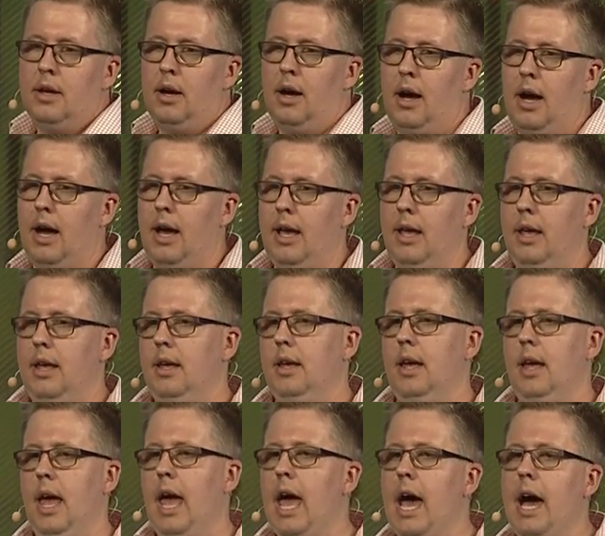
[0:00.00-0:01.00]

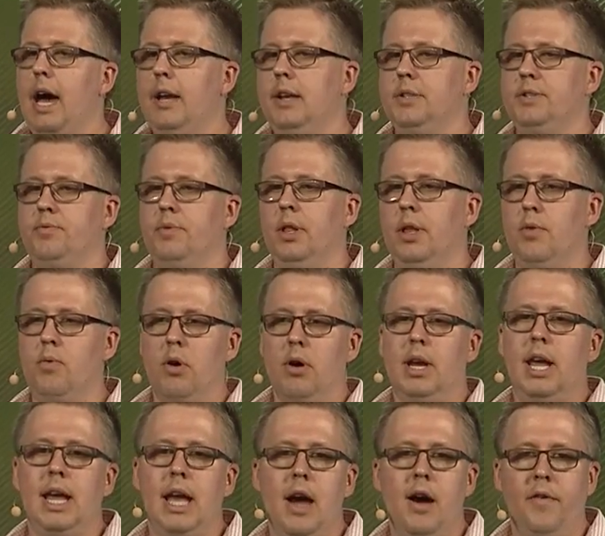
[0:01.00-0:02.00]
ad is really
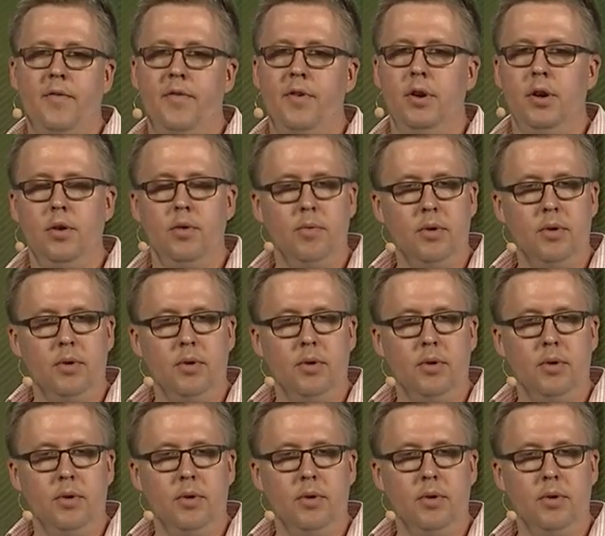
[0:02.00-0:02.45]
working out for you.